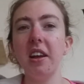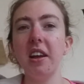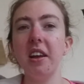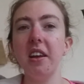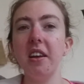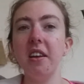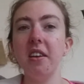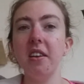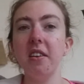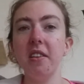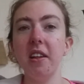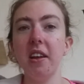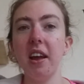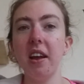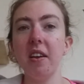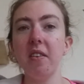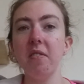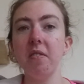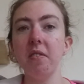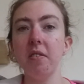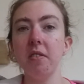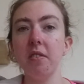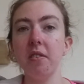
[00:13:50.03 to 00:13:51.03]
envied
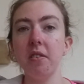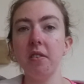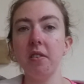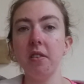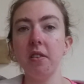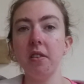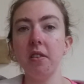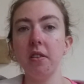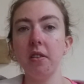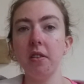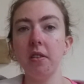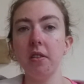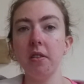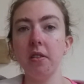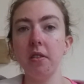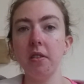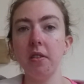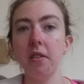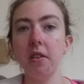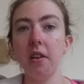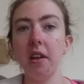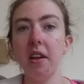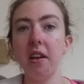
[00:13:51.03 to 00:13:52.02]
the excellent
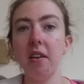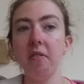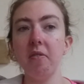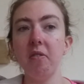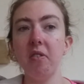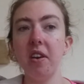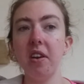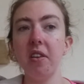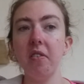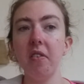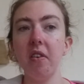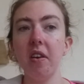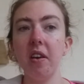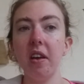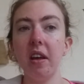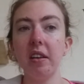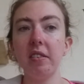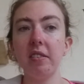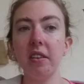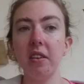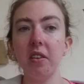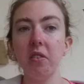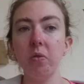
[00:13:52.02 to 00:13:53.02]
relationship between
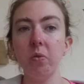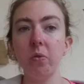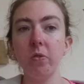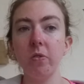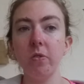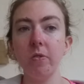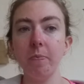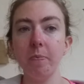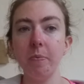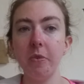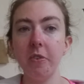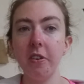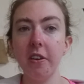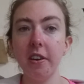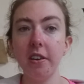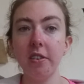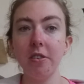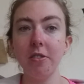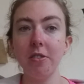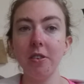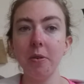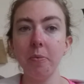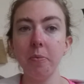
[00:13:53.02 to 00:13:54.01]
Amirani
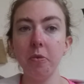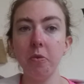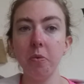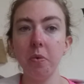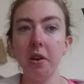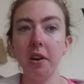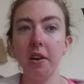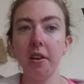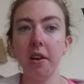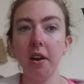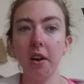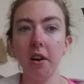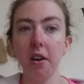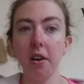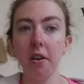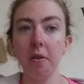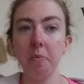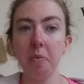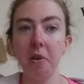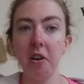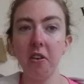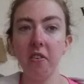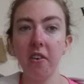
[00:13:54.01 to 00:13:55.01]
and people, and one day he
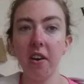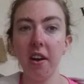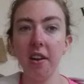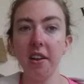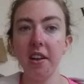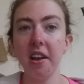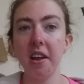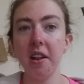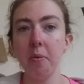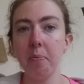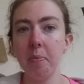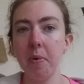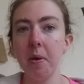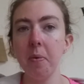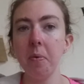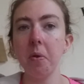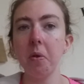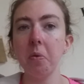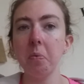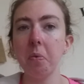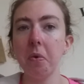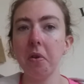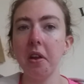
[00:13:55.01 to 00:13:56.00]
went to
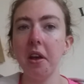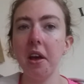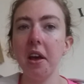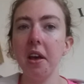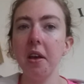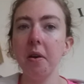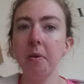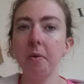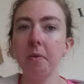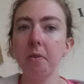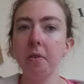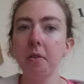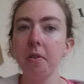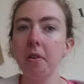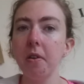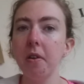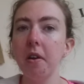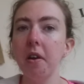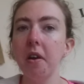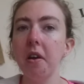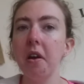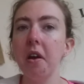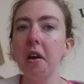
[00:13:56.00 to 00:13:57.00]
God and told him that
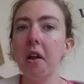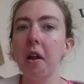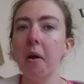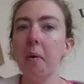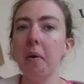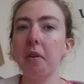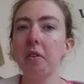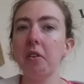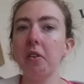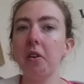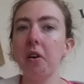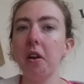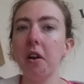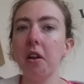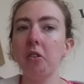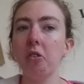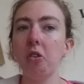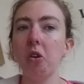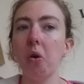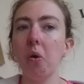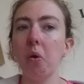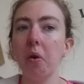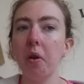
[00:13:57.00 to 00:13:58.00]
Amirani had
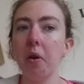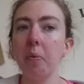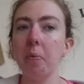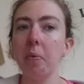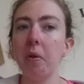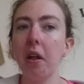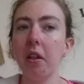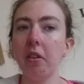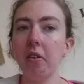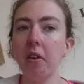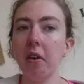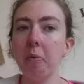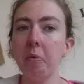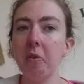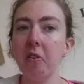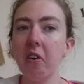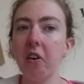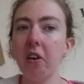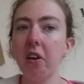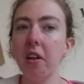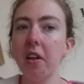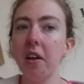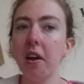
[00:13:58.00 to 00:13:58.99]
become stuck up.
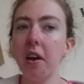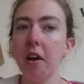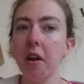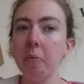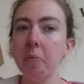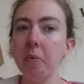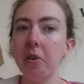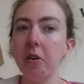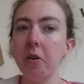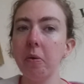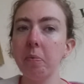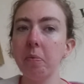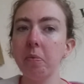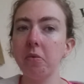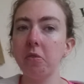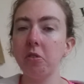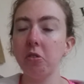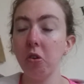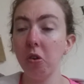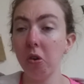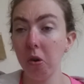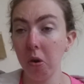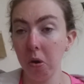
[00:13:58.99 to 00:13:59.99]

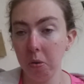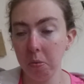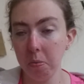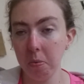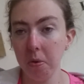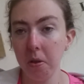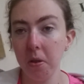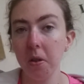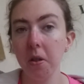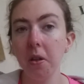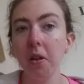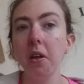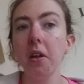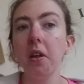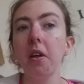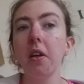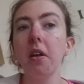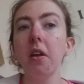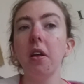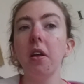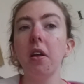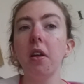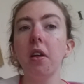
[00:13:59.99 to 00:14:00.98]
And he said
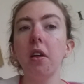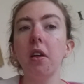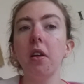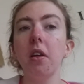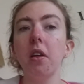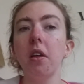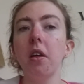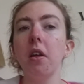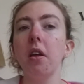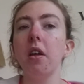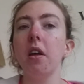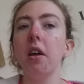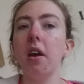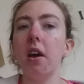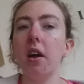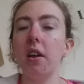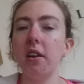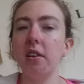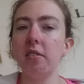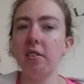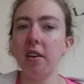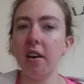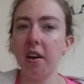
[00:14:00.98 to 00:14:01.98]
he was merciless,
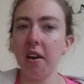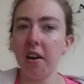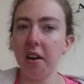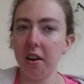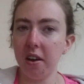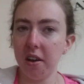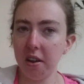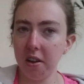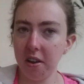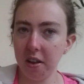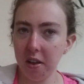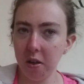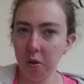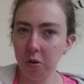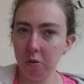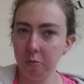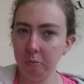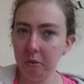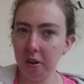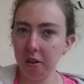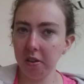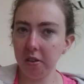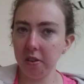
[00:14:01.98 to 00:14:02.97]
and with people
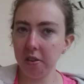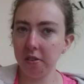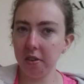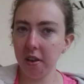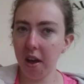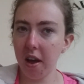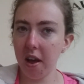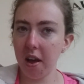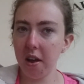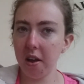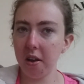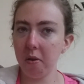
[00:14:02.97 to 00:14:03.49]
he bragged of